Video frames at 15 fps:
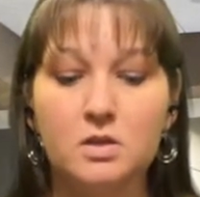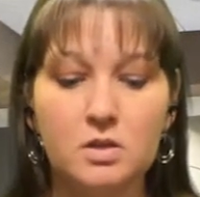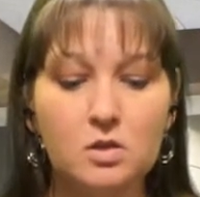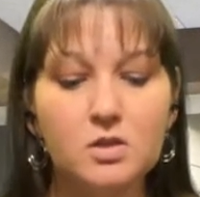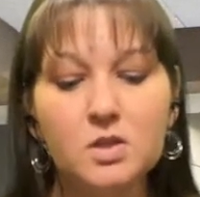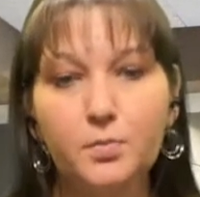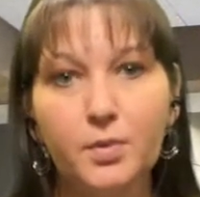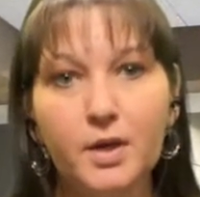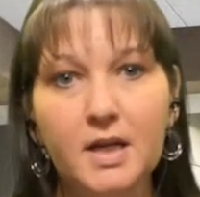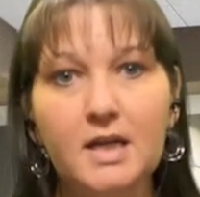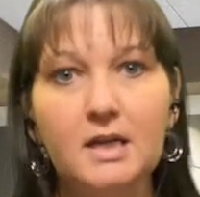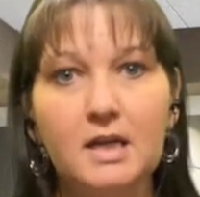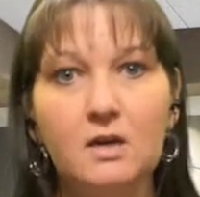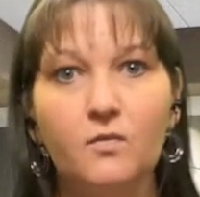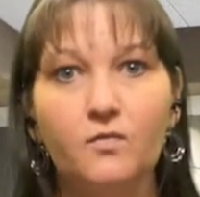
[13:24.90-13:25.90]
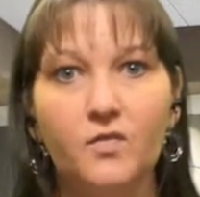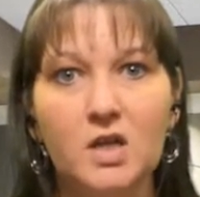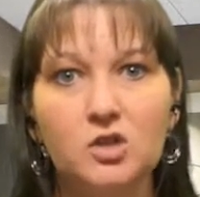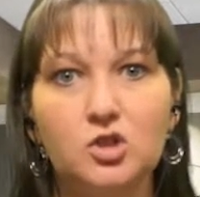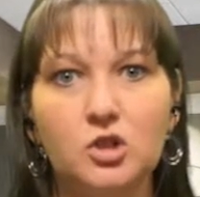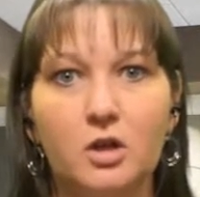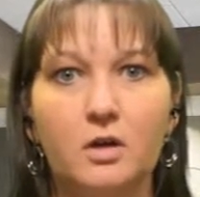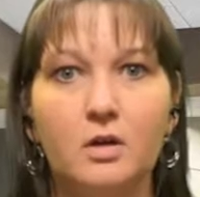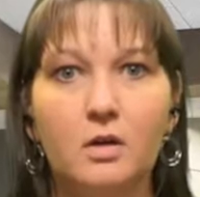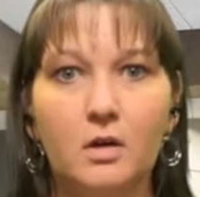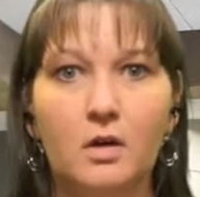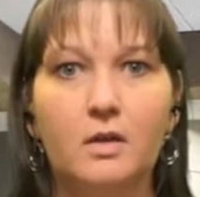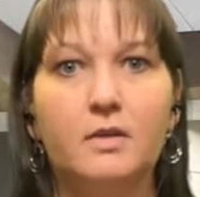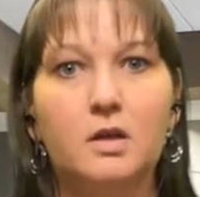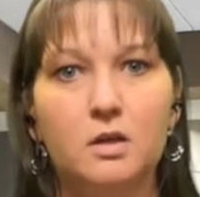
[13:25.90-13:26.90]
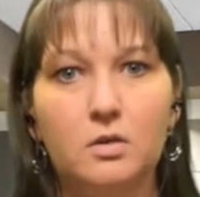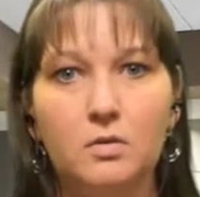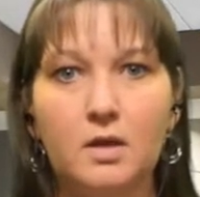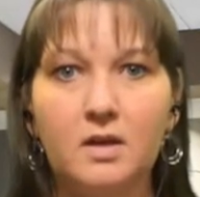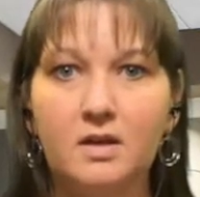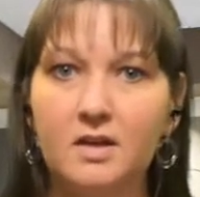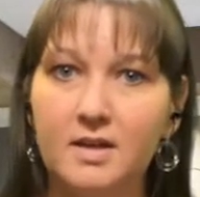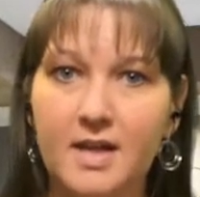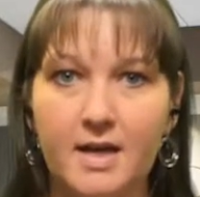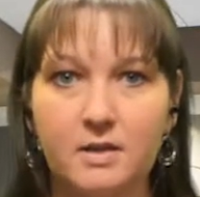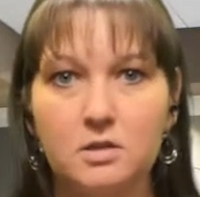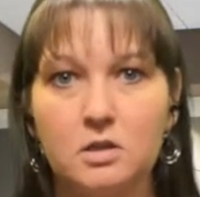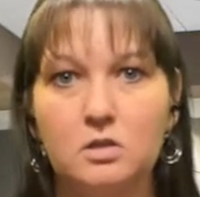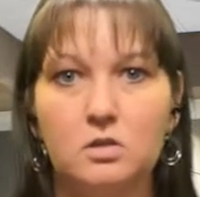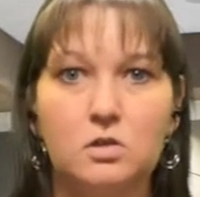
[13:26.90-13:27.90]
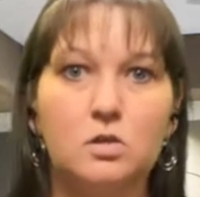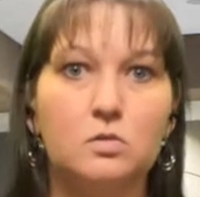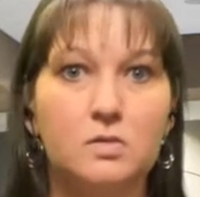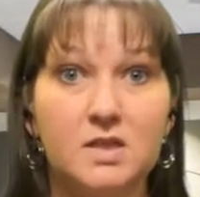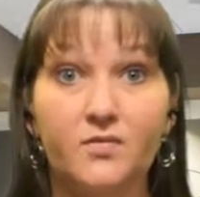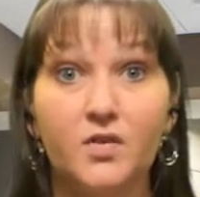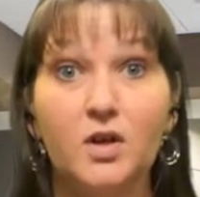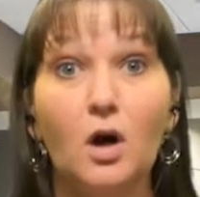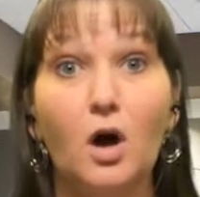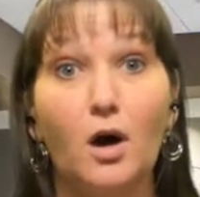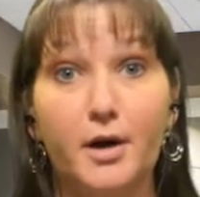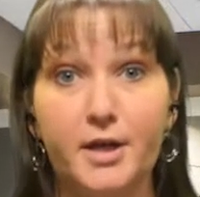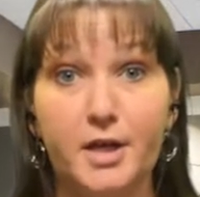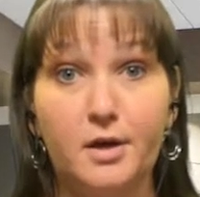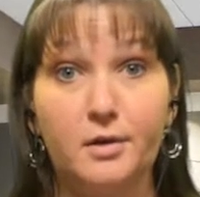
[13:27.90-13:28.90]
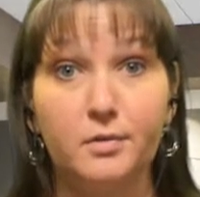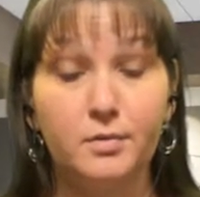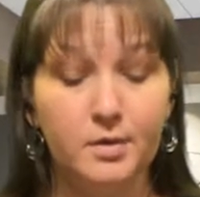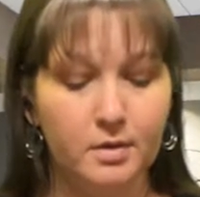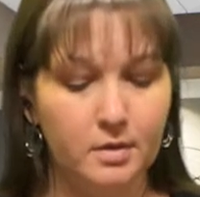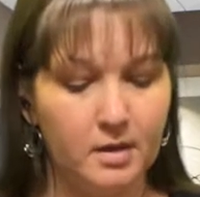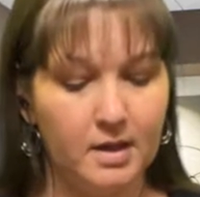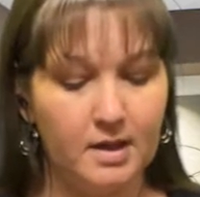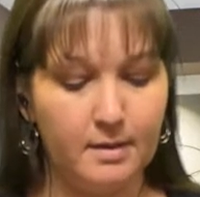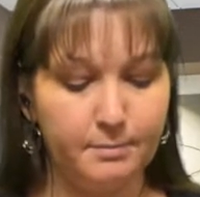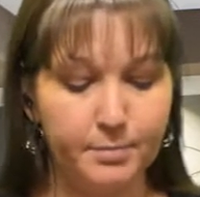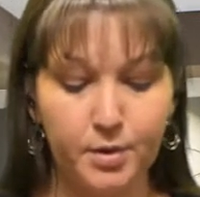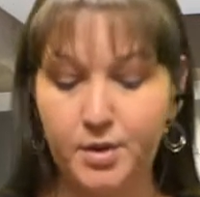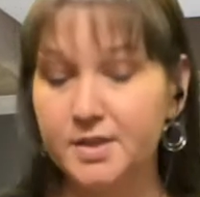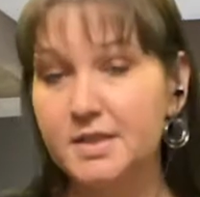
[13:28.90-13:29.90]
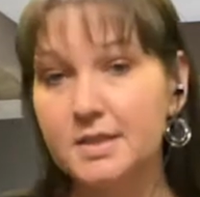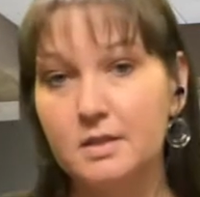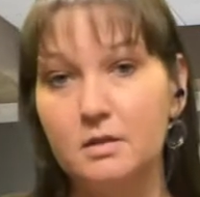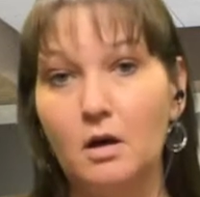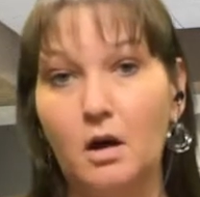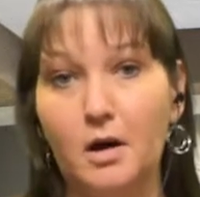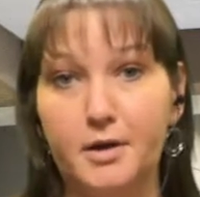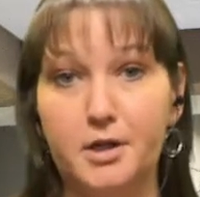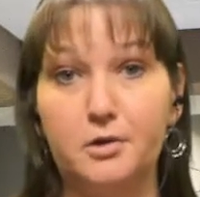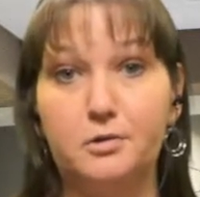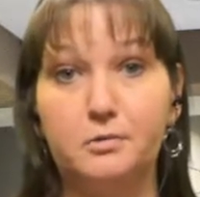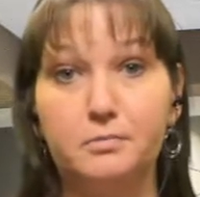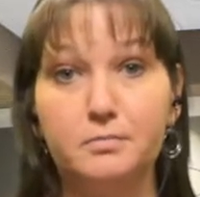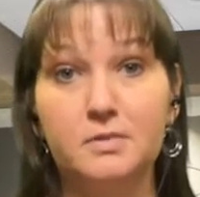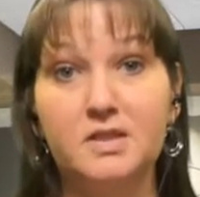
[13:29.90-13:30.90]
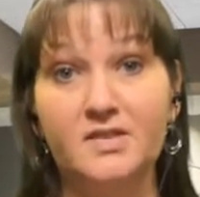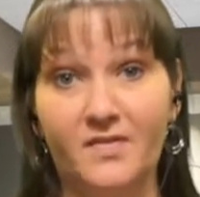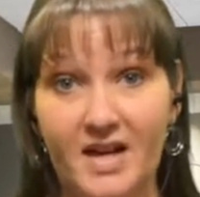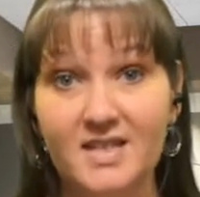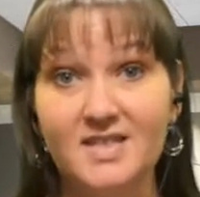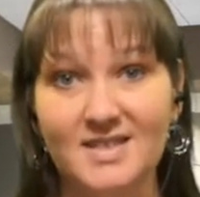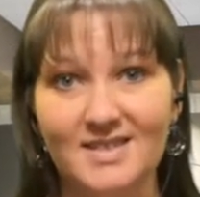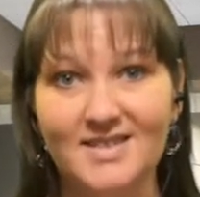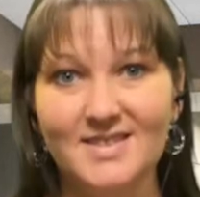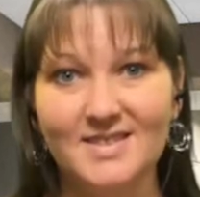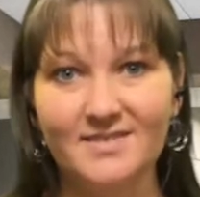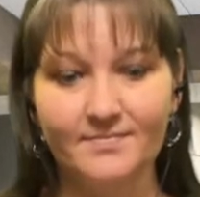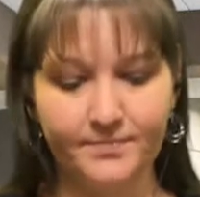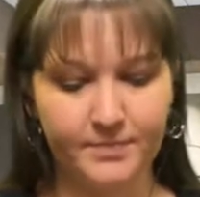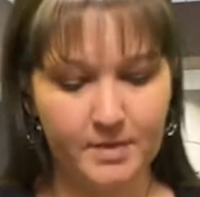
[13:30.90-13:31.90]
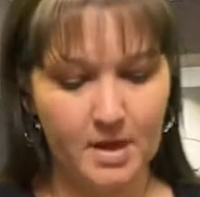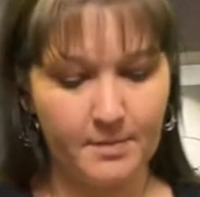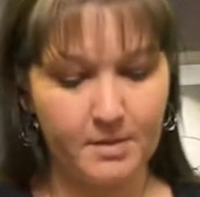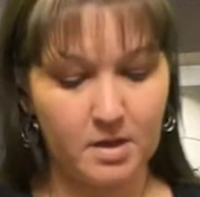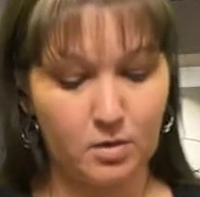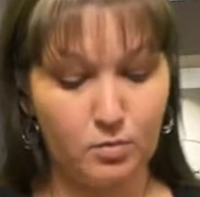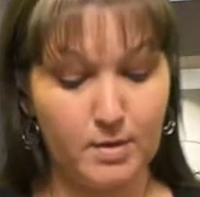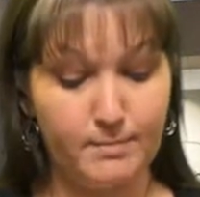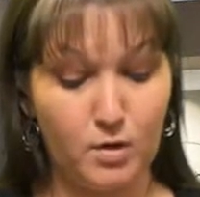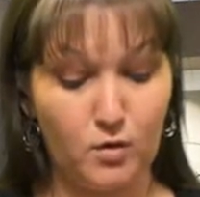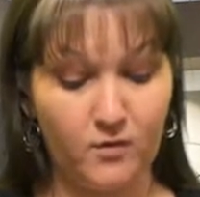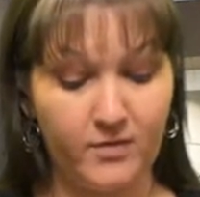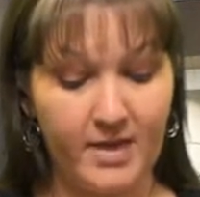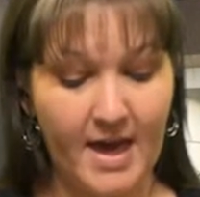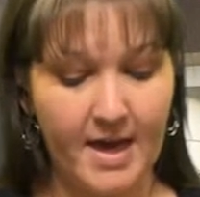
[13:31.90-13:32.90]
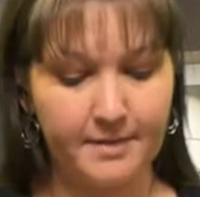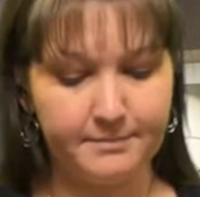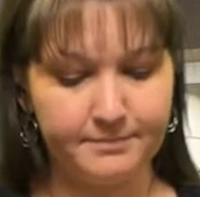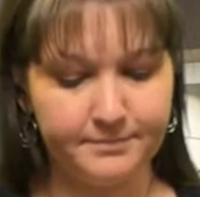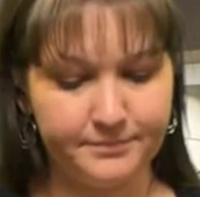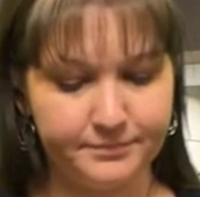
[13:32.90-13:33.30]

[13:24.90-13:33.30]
So it's a pretty neat feature that you can connect to different audio inputs and audio devices. I'm going to remove that.